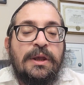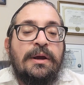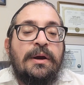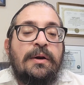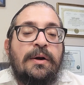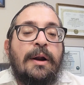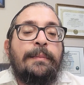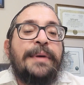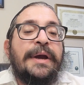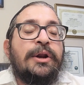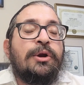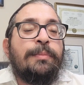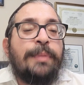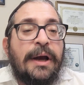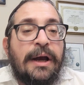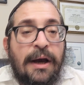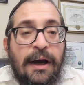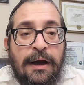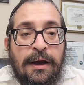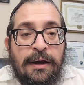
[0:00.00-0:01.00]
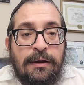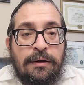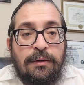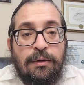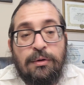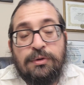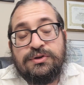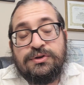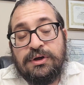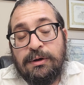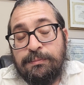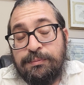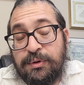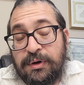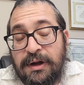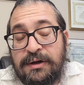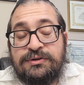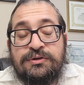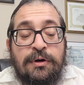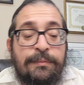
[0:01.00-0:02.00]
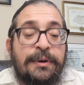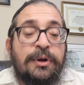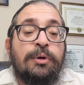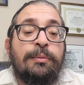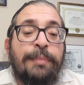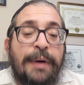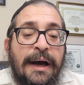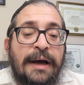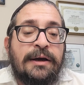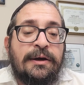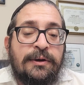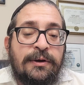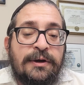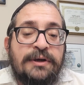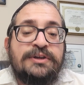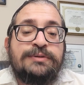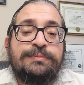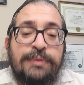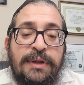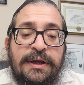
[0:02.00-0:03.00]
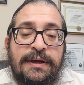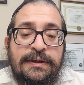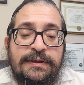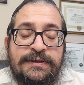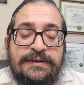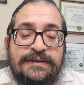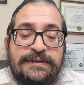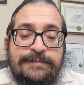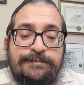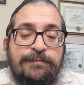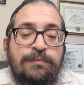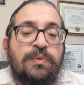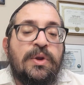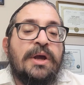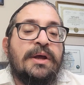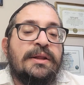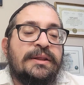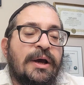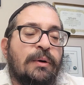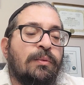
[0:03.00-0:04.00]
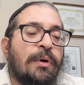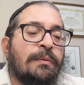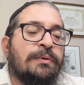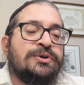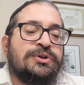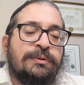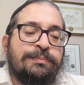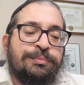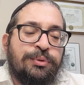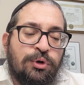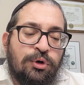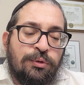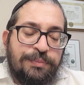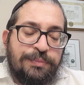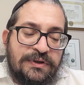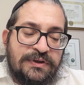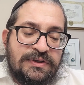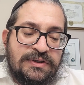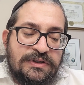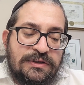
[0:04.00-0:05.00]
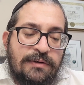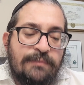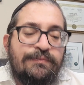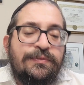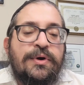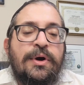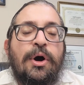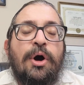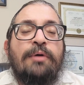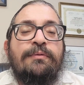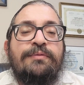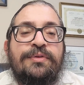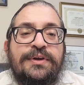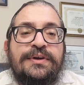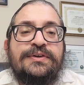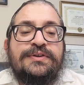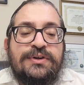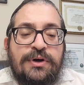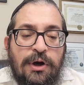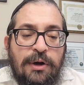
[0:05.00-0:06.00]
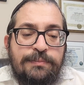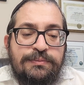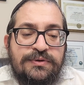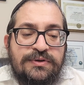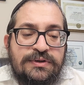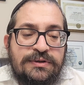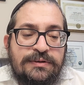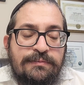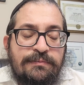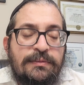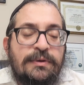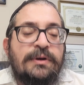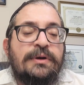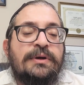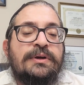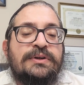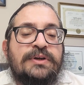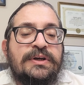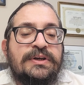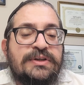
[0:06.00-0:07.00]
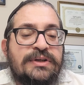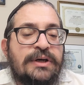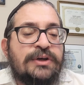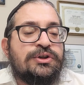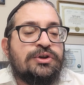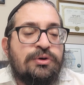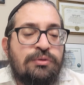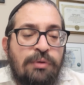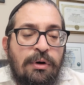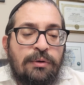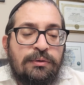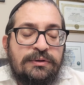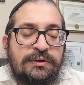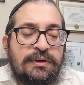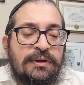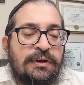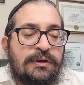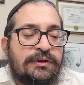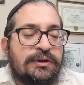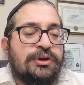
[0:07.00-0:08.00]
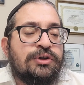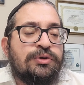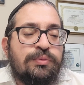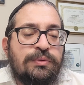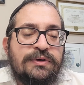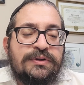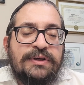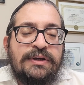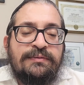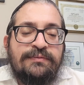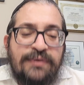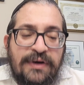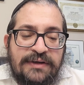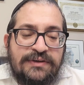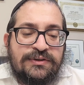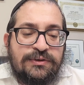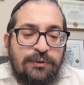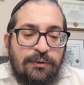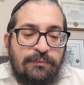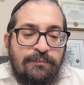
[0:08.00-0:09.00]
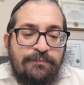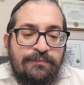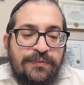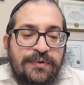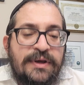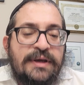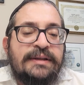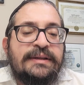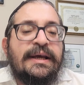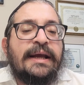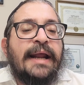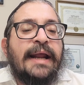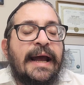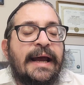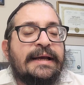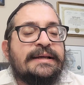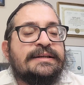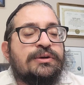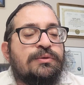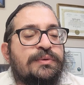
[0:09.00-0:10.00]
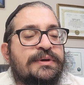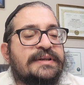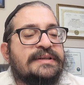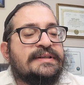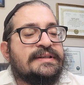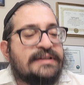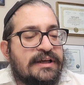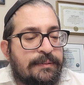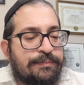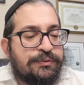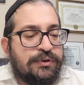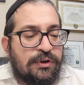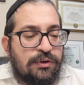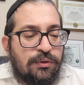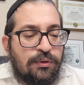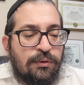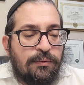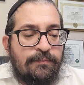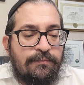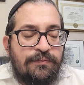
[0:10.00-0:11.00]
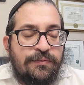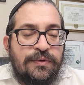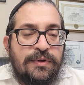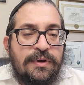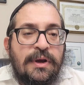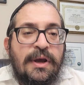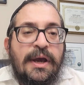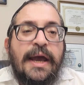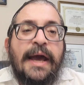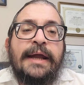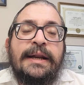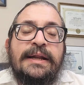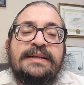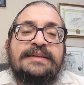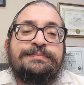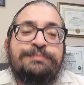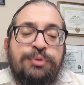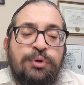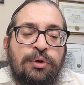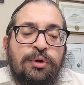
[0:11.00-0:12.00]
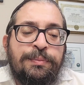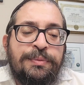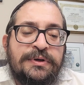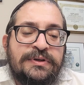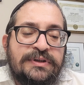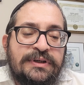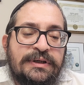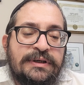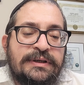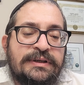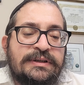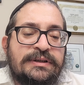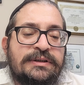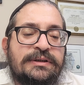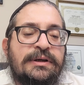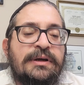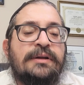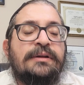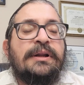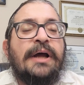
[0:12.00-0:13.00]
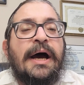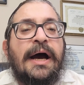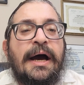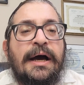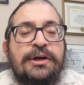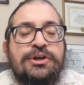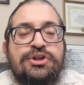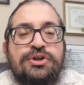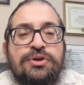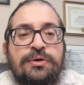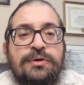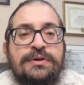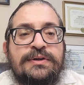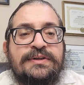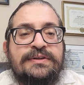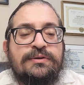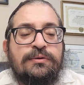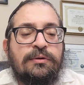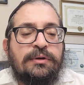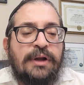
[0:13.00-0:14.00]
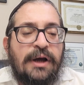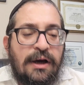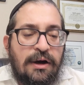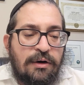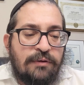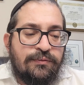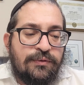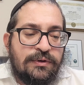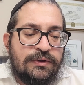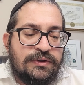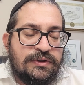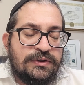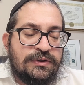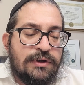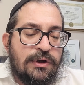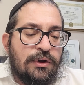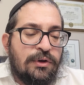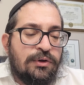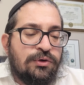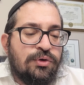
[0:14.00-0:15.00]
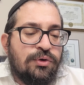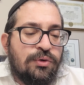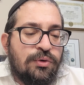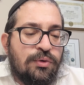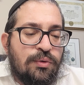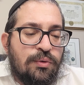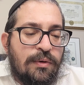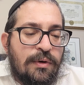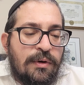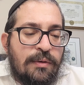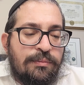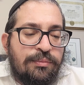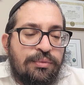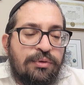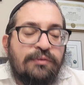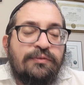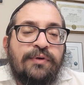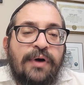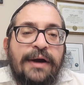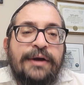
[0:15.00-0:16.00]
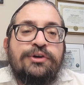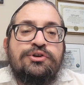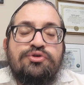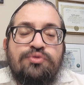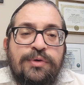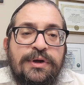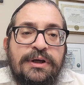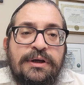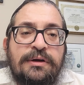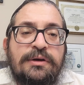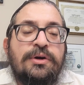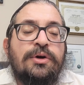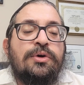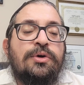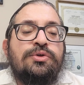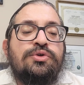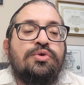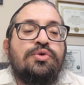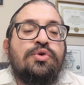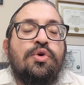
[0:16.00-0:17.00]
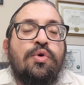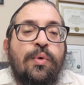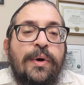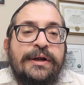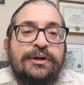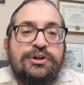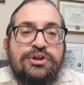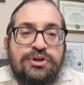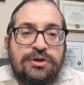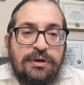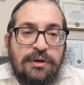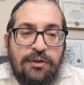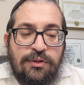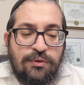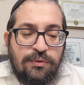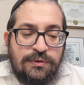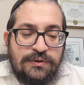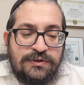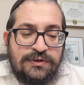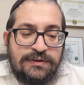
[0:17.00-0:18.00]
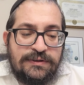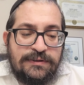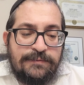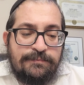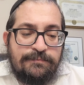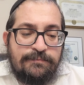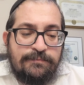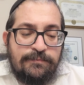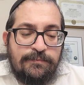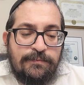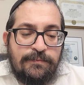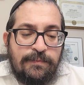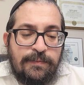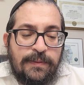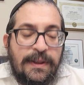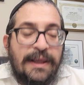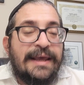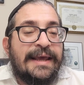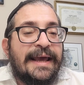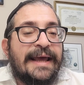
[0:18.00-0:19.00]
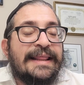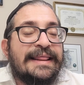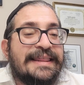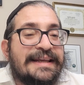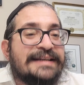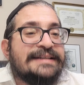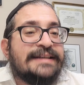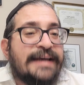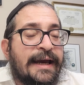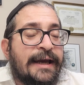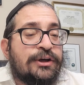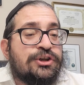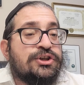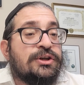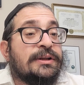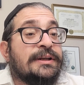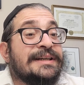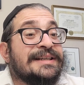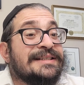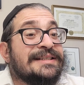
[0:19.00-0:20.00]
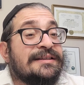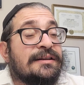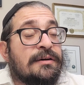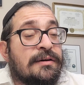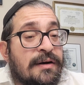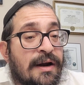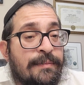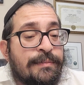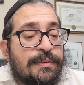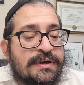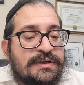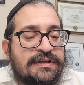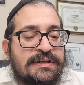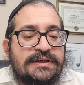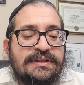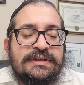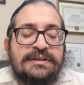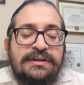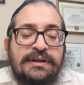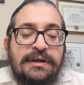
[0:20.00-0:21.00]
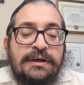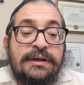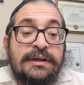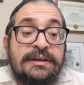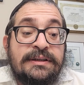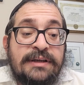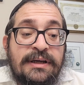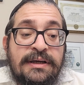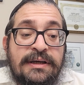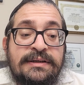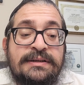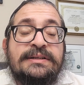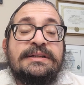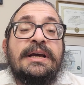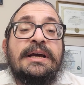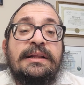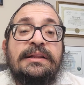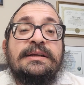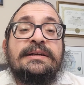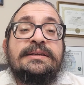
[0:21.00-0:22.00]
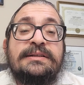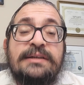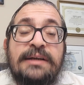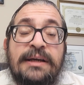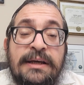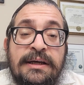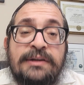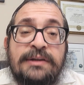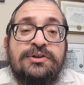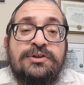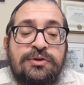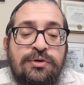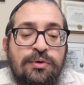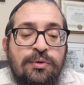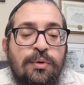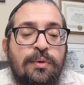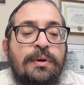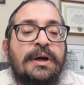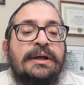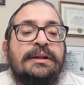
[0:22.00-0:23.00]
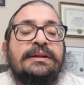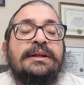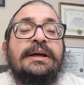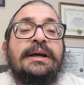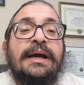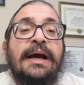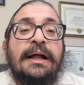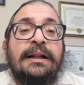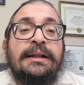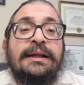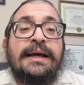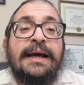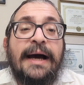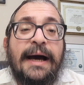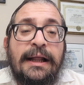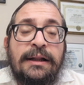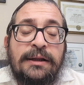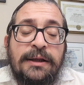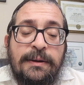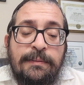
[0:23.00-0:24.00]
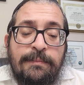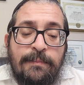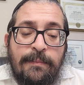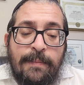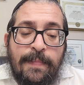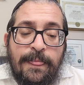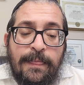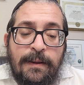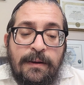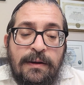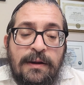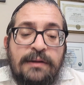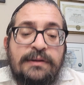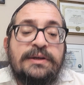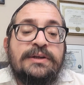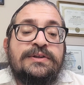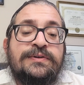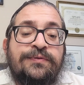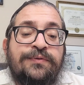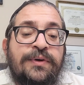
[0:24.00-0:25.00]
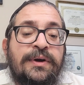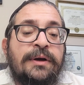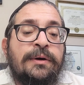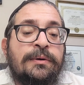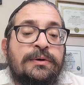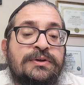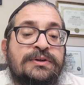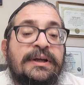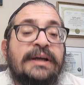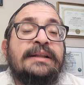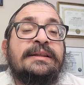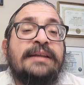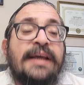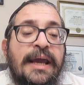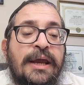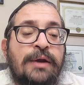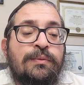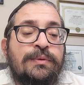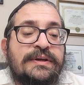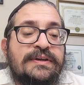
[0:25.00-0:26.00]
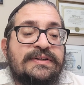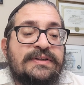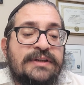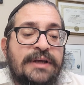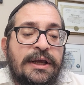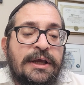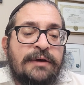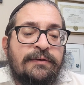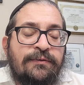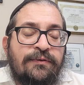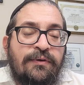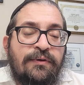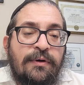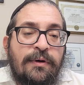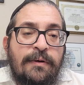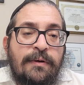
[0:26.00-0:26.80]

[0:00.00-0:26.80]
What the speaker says: Rabbeinu Bachai, or some pronounce Rabbeinu Bachia, explains that what was the purpose of these cups. So he says, quote, this was a vessel that has a receptacle, and its purpose is lahashkois or laharvois, to provide drink to quench thirst. And this actually is the remes. He says, this hints to the galgalim, the spheres, that they receive